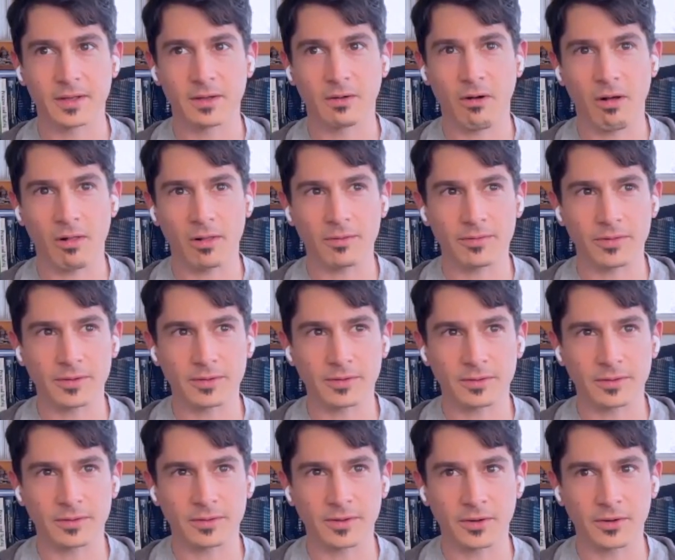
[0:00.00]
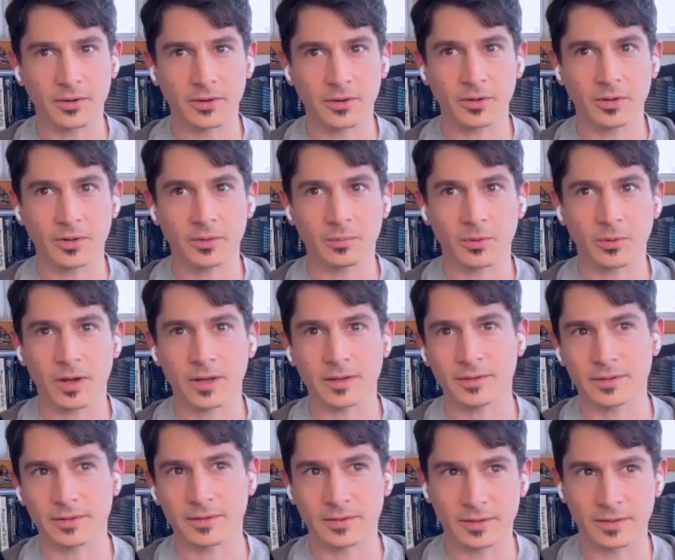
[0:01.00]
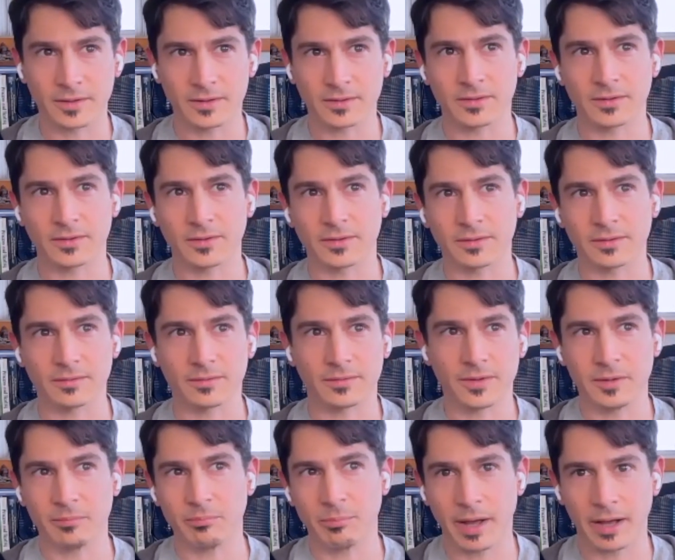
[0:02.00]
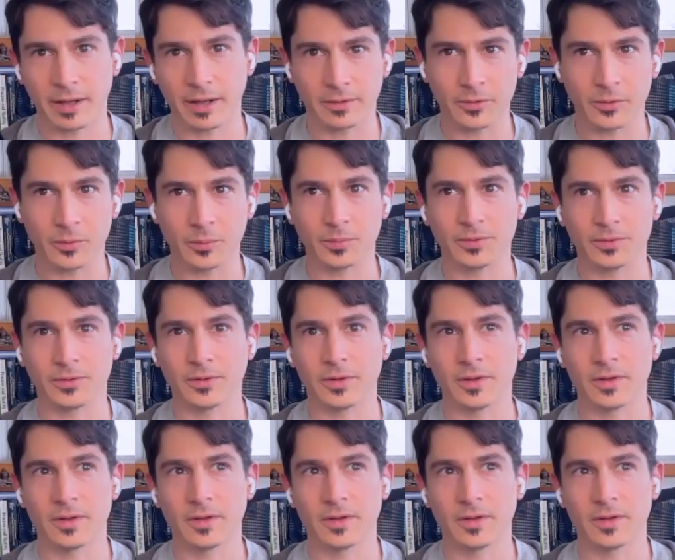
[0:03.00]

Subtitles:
all of the subtle processes, feedback loops